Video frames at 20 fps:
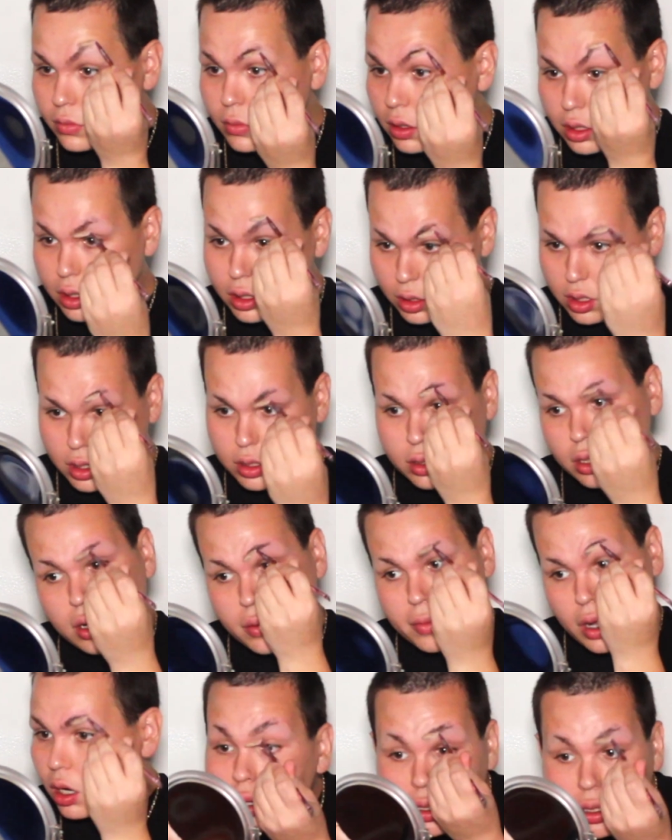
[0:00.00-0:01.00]
I'm going to
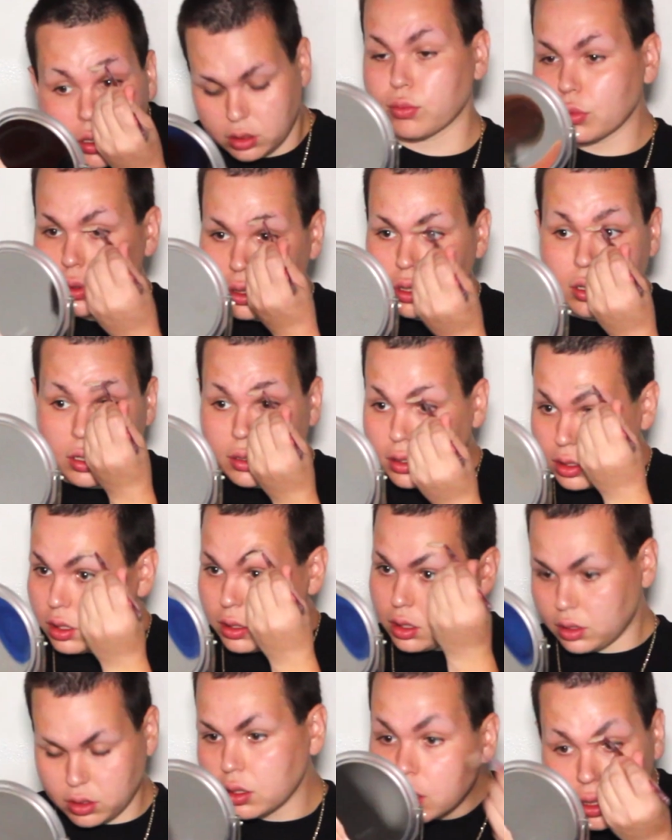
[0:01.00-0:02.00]
be pushing my
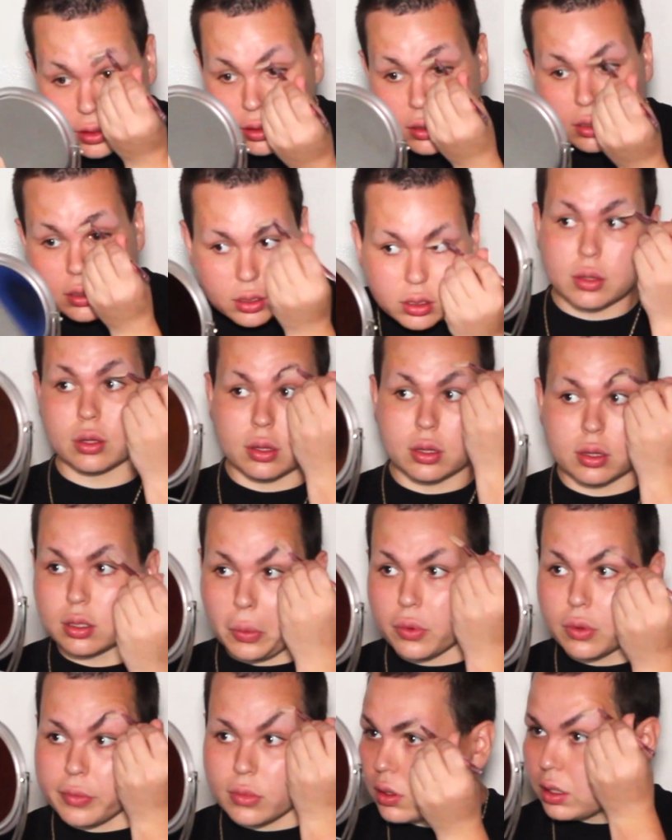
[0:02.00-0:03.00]
hairs up into
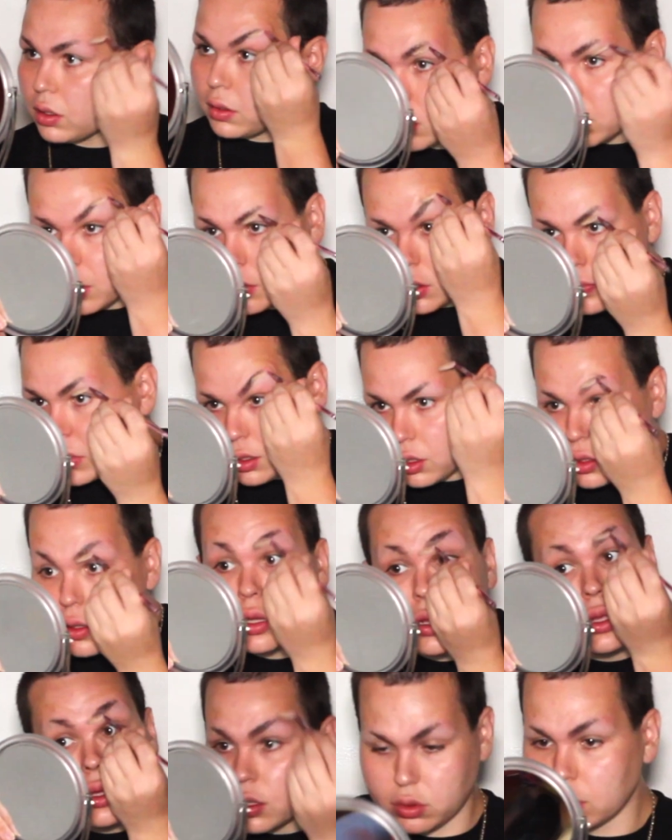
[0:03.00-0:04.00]
place and then just
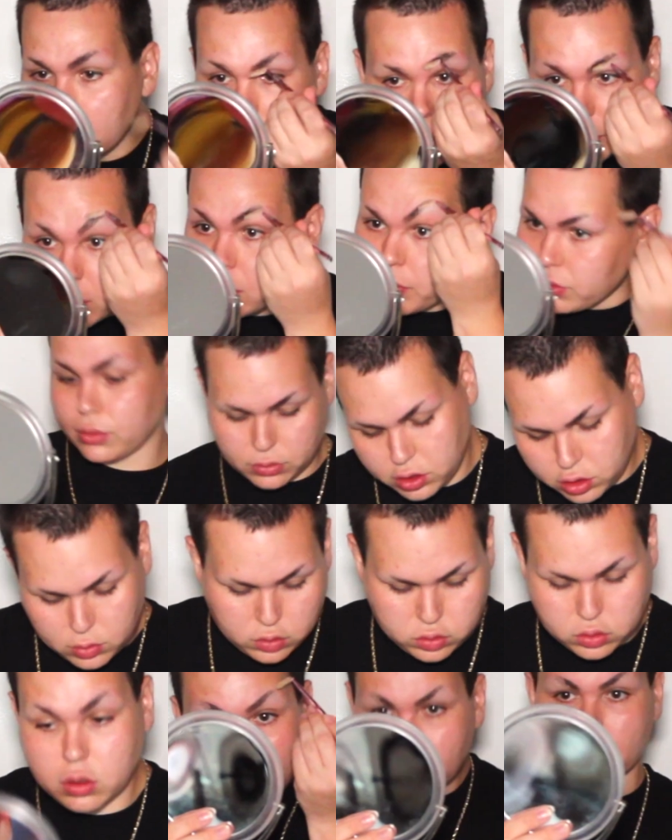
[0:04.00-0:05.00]
smoothing them out along the
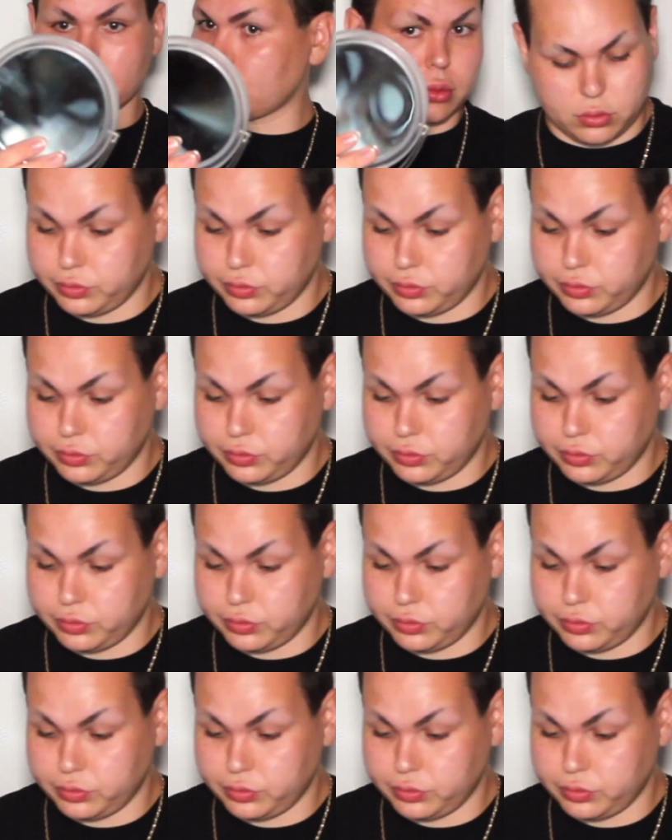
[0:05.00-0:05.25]
top just